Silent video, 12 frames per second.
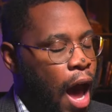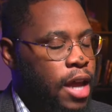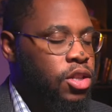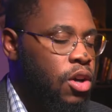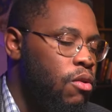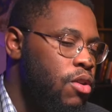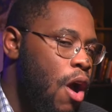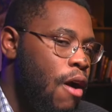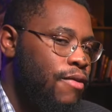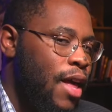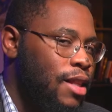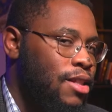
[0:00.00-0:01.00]
I don't know
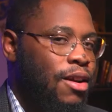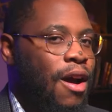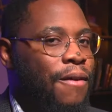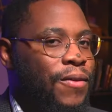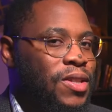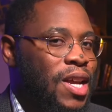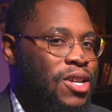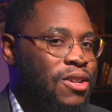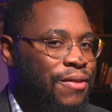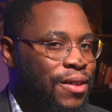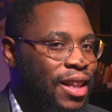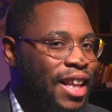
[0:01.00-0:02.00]
if that's a
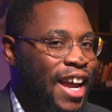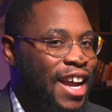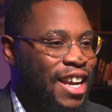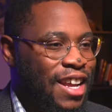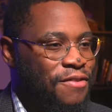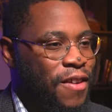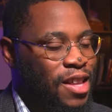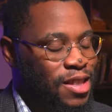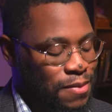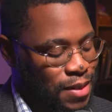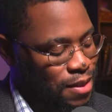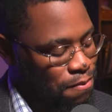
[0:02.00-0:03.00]
conversation for the laity,
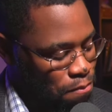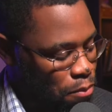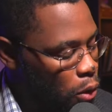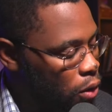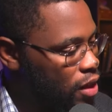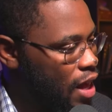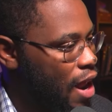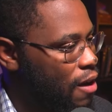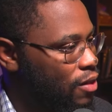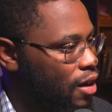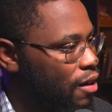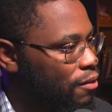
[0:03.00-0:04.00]
friends. Just pulling that
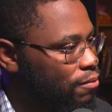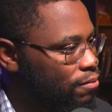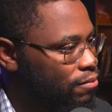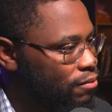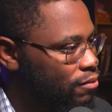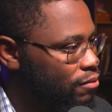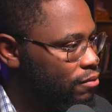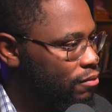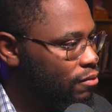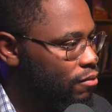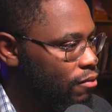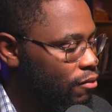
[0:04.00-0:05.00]
out there.
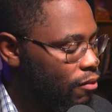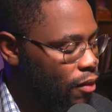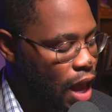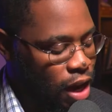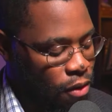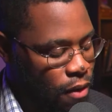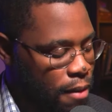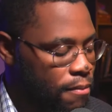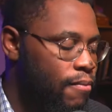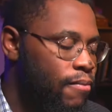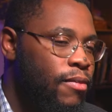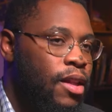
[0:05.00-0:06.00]
Anyway,
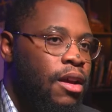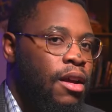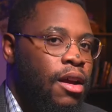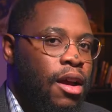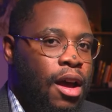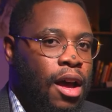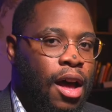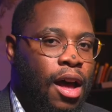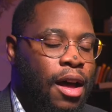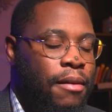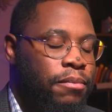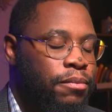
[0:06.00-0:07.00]

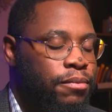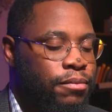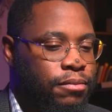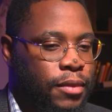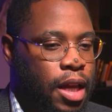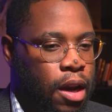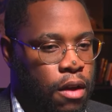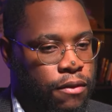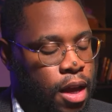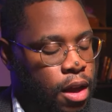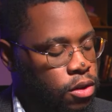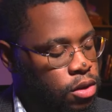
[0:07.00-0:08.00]
getting
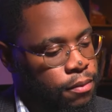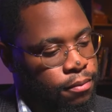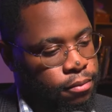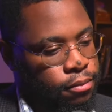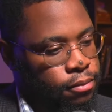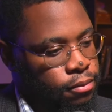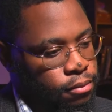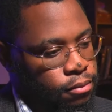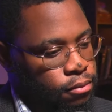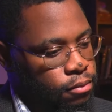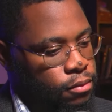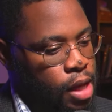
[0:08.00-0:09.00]
off kilter.
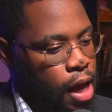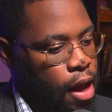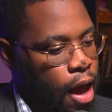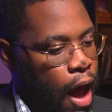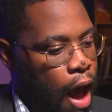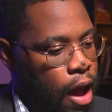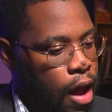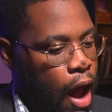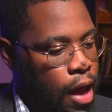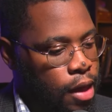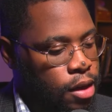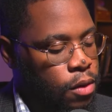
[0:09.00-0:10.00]
Yeah,
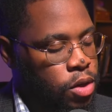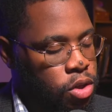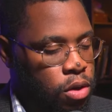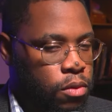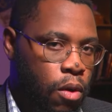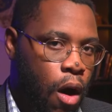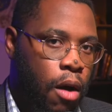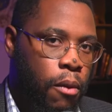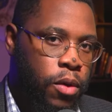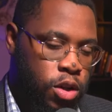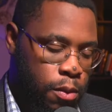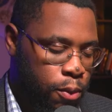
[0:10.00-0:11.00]
I think we should
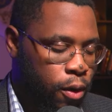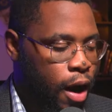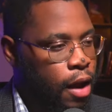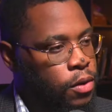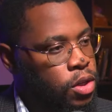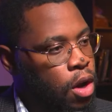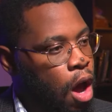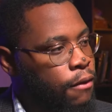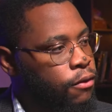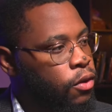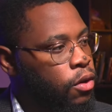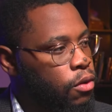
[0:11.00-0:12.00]
pray. We should
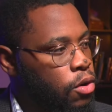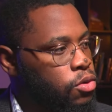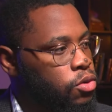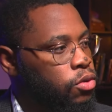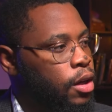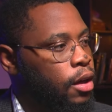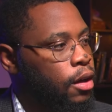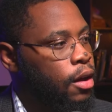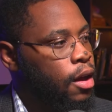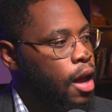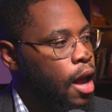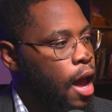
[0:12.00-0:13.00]
offer a rosary
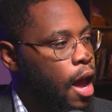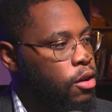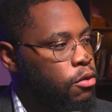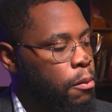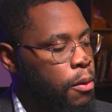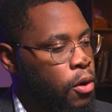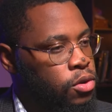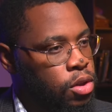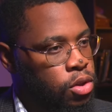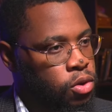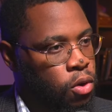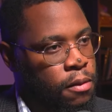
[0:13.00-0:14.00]
and the repose
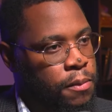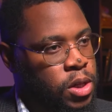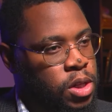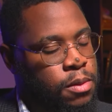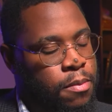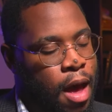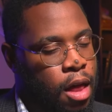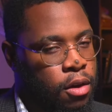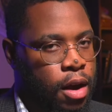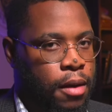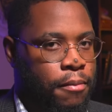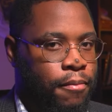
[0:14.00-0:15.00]
of the soul of Bishop de
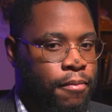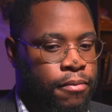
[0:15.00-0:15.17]
Mallerais.